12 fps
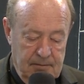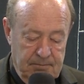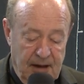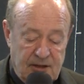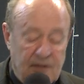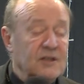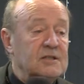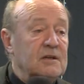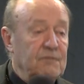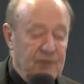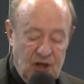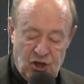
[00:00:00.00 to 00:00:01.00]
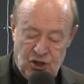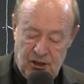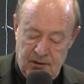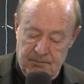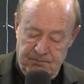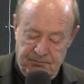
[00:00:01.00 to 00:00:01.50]
Based on this
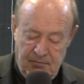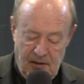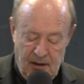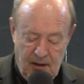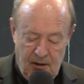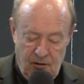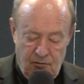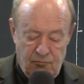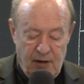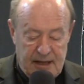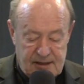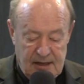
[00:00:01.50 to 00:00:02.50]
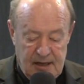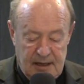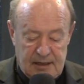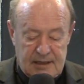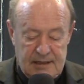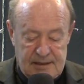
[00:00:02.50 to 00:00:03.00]
conviction,
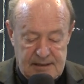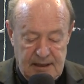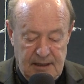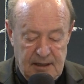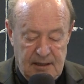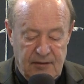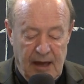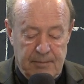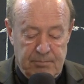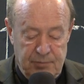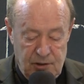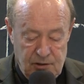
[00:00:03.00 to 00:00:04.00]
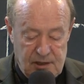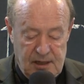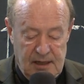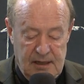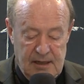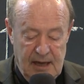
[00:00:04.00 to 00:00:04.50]
Ratzinger considered that
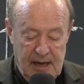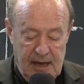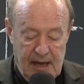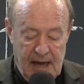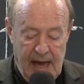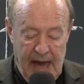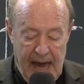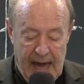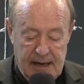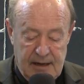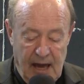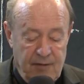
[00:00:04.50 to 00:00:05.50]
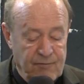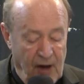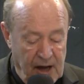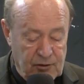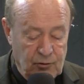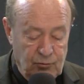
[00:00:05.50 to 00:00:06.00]
beauty had a
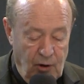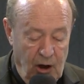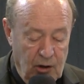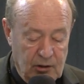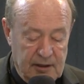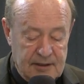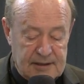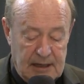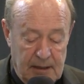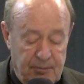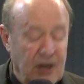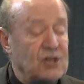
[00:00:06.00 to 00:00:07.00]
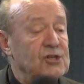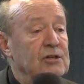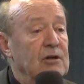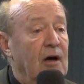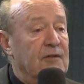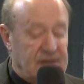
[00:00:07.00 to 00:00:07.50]
vital role in the
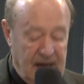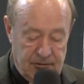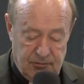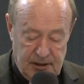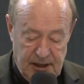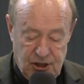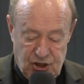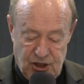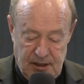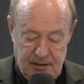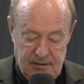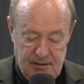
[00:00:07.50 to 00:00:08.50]
celebration of the sacred liturgy.